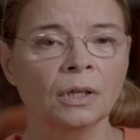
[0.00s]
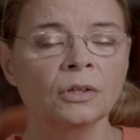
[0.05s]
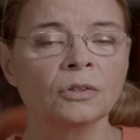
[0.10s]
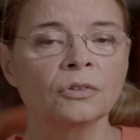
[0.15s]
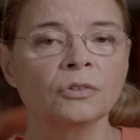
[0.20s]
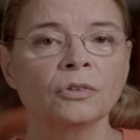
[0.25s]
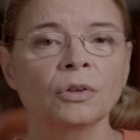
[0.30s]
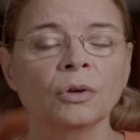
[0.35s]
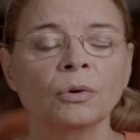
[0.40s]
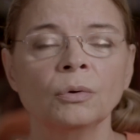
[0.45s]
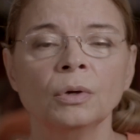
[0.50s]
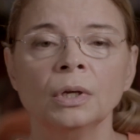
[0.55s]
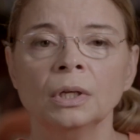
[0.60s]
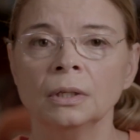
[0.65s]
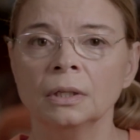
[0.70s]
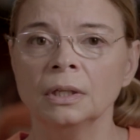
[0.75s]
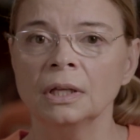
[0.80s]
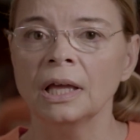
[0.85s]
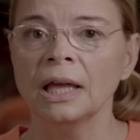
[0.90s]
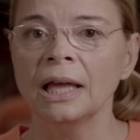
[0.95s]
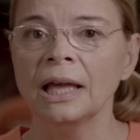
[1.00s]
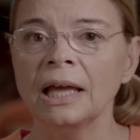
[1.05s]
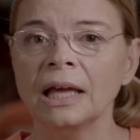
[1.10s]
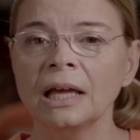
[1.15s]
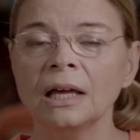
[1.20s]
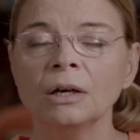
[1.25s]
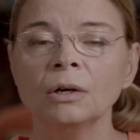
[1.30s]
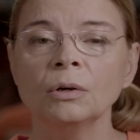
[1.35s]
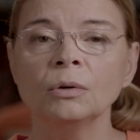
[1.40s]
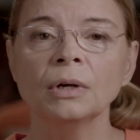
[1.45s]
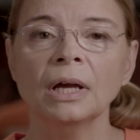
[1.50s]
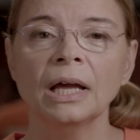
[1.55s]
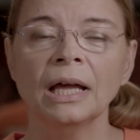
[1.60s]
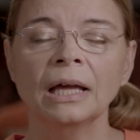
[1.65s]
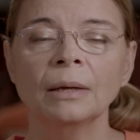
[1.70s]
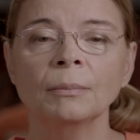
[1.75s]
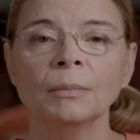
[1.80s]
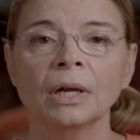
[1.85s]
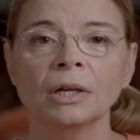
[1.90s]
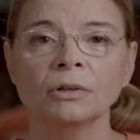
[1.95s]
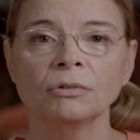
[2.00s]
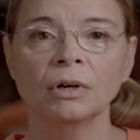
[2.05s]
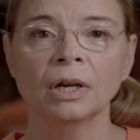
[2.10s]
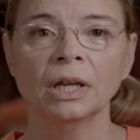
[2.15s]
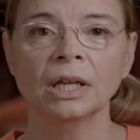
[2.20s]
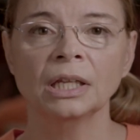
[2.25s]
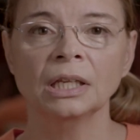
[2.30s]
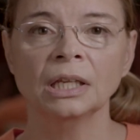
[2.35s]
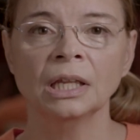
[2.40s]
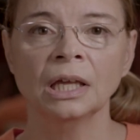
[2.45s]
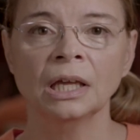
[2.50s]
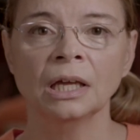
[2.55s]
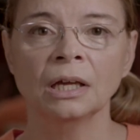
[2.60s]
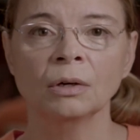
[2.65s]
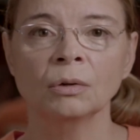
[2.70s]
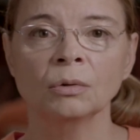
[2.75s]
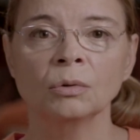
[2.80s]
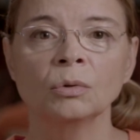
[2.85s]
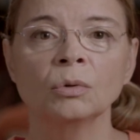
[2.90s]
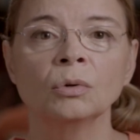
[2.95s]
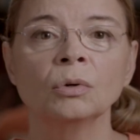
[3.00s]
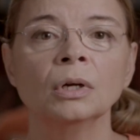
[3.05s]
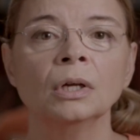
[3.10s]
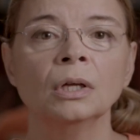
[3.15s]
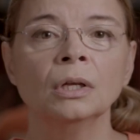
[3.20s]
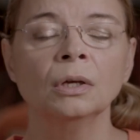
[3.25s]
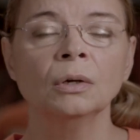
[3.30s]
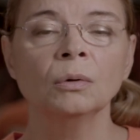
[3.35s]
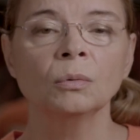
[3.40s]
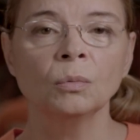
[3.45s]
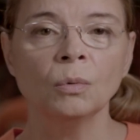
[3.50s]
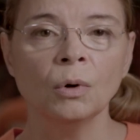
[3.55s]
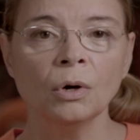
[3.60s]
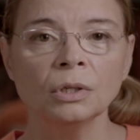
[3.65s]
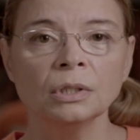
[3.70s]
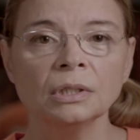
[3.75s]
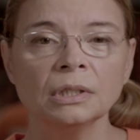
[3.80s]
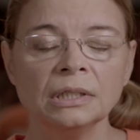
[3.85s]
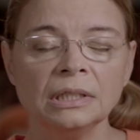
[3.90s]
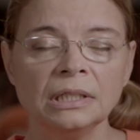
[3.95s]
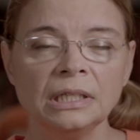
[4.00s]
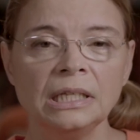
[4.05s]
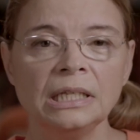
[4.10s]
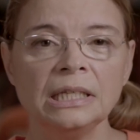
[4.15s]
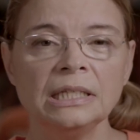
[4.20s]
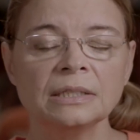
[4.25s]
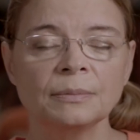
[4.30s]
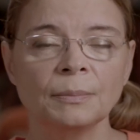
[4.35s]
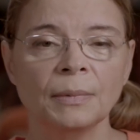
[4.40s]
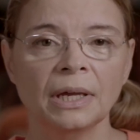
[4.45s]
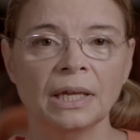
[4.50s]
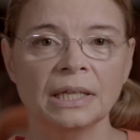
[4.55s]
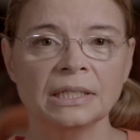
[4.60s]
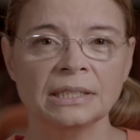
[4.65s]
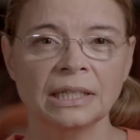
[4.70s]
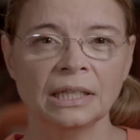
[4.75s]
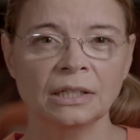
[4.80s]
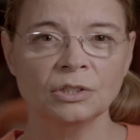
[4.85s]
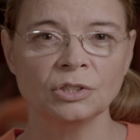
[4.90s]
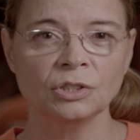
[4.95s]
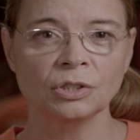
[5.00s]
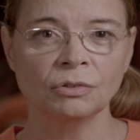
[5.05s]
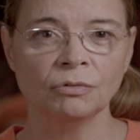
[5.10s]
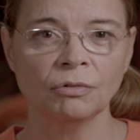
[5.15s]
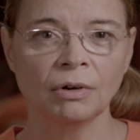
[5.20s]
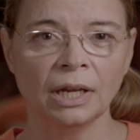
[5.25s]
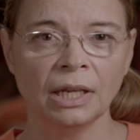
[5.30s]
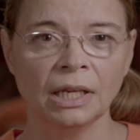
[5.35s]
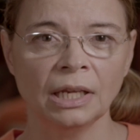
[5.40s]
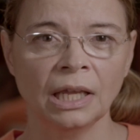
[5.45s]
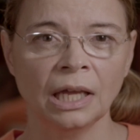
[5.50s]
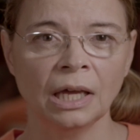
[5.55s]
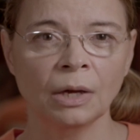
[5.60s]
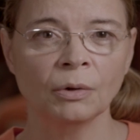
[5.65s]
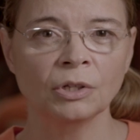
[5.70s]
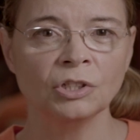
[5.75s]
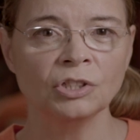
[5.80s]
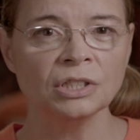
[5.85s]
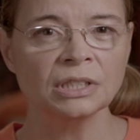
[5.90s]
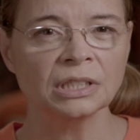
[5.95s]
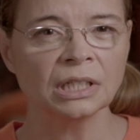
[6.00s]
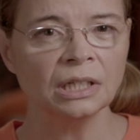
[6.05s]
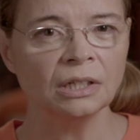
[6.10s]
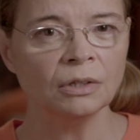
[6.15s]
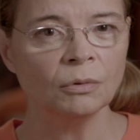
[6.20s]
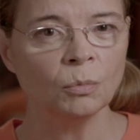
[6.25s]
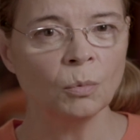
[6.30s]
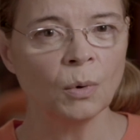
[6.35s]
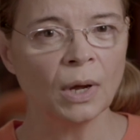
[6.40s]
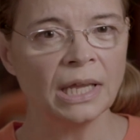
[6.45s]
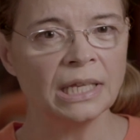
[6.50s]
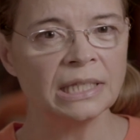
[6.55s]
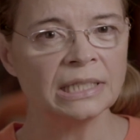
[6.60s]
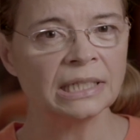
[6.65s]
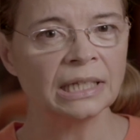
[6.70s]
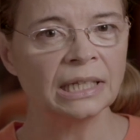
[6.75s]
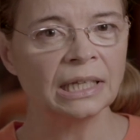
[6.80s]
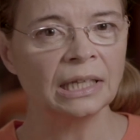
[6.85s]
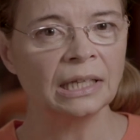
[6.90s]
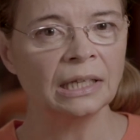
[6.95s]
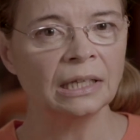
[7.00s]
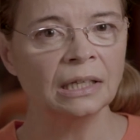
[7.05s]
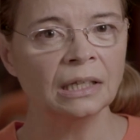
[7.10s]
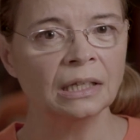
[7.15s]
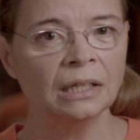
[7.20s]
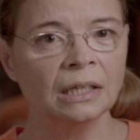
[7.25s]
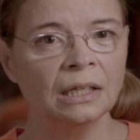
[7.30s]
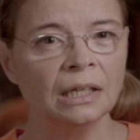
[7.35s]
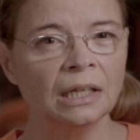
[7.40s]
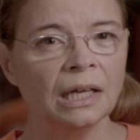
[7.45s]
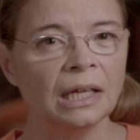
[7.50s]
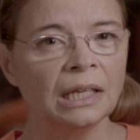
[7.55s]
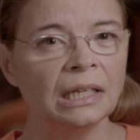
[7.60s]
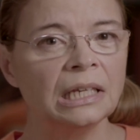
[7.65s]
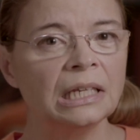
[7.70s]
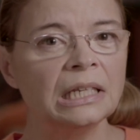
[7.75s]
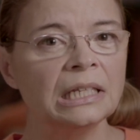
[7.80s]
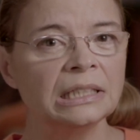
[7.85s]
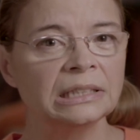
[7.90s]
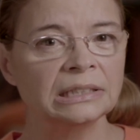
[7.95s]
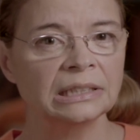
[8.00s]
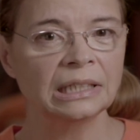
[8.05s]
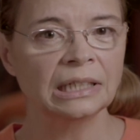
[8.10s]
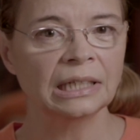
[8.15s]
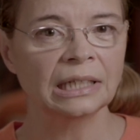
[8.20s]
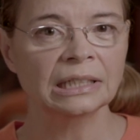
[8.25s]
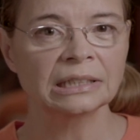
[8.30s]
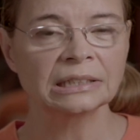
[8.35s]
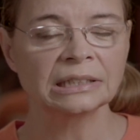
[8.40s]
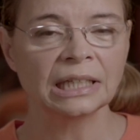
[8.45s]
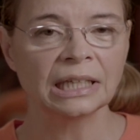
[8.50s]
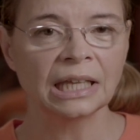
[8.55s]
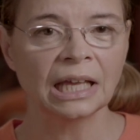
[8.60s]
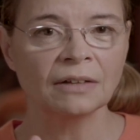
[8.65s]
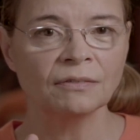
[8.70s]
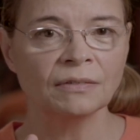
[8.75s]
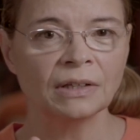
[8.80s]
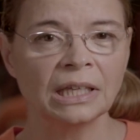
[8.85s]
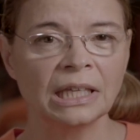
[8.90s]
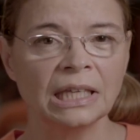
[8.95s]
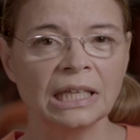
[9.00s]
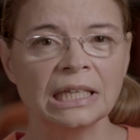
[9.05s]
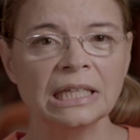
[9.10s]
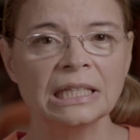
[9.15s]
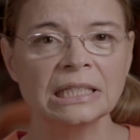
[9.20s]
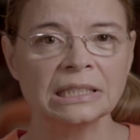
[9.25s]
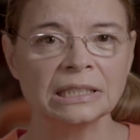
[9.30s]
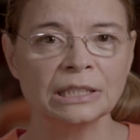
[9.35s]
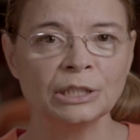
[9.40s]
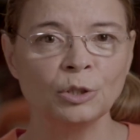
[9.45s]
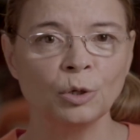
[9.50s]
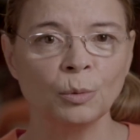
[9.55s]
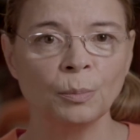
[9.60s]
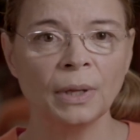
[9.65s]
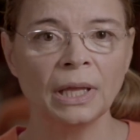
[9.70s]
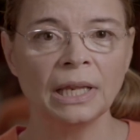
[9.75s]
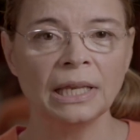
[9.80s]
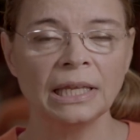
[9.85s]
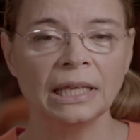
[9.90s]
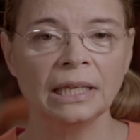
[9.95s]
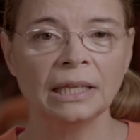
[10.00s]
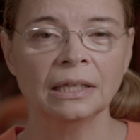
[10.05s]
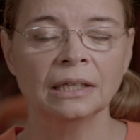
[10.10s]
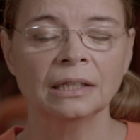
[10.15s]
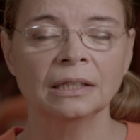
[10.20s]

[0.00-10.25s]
So, how am I right now? Or what needs my attention right now? And just kind of waiting and listening. It's like having ears in your belly.